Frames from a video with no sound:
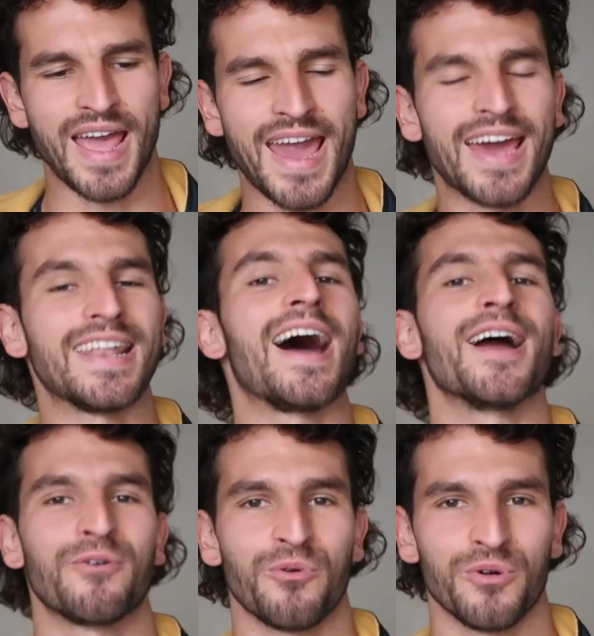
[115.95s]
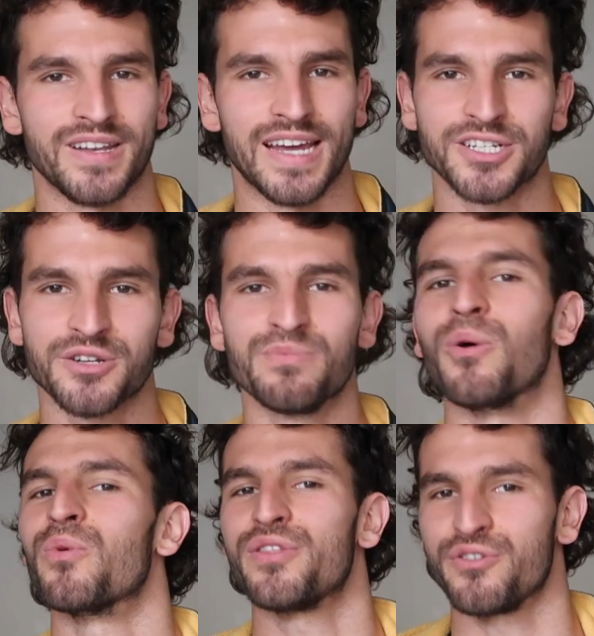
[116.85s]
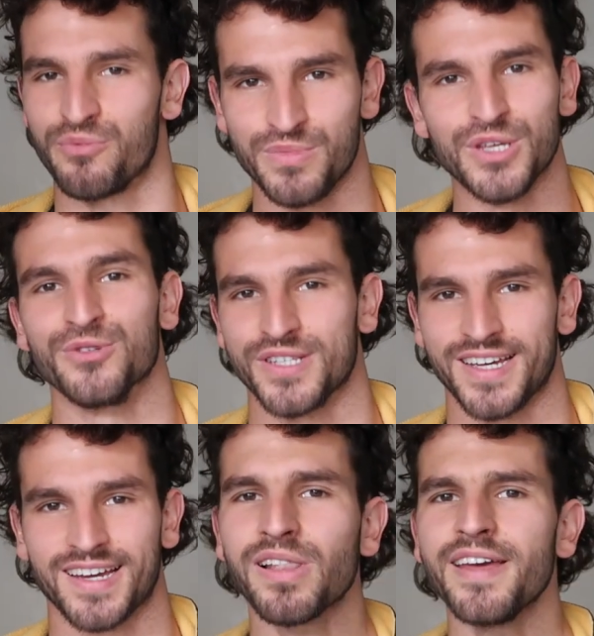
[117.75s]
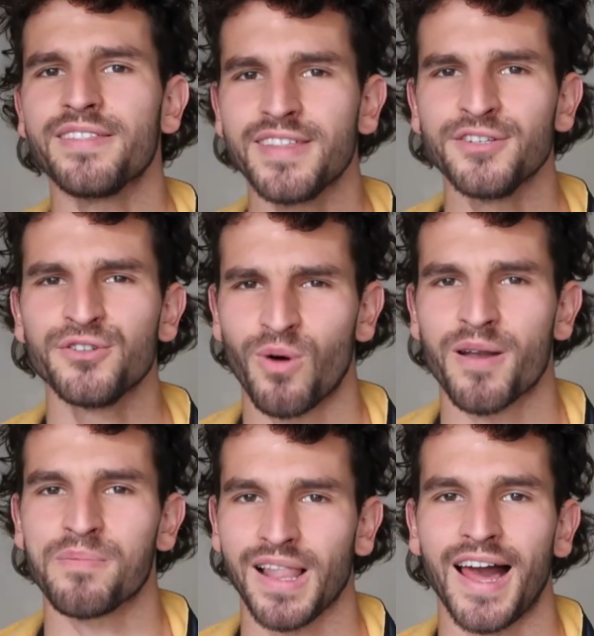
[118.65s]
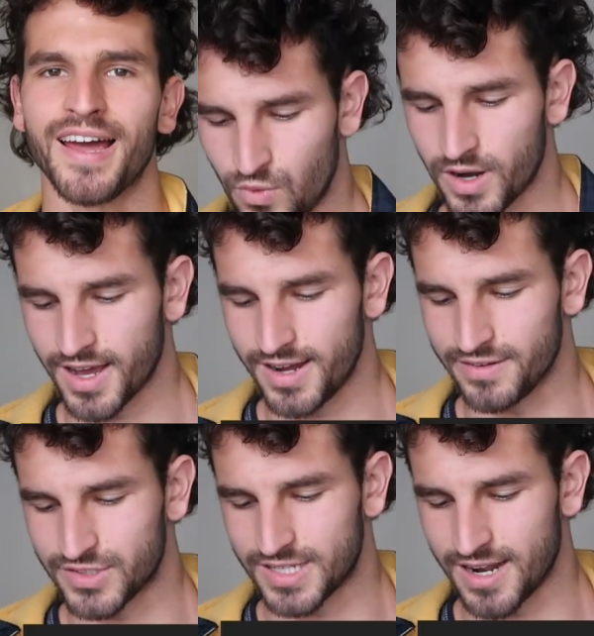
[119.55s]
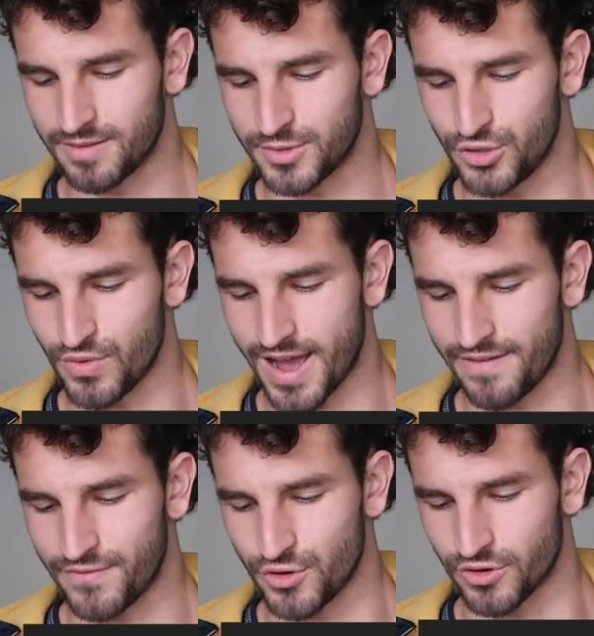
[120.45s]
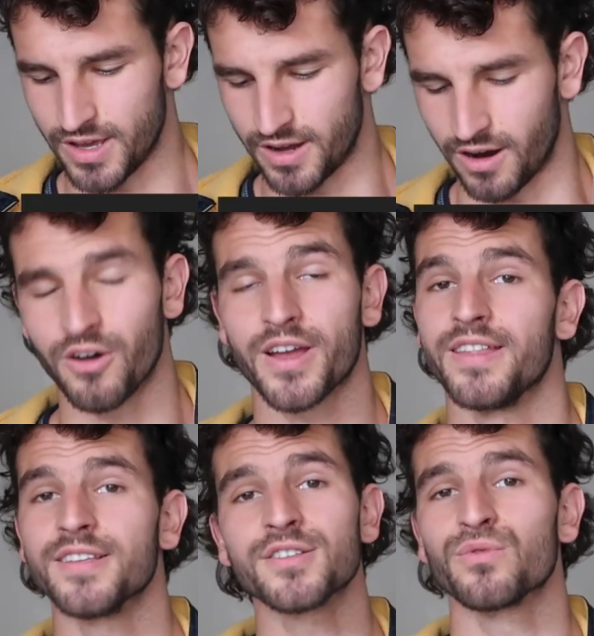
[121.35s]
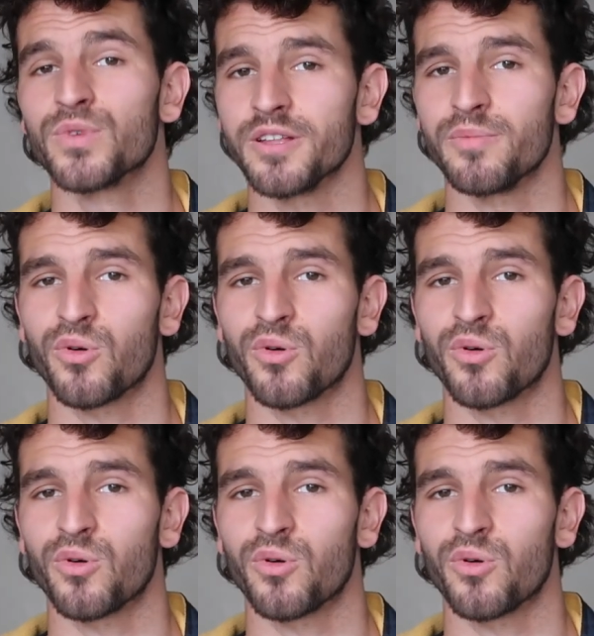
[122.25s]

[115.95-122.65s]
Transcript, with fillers: hand-eye coordination, but with your music. Play things you want to play. What kind of setup do you have for your gear? Okay, this is a really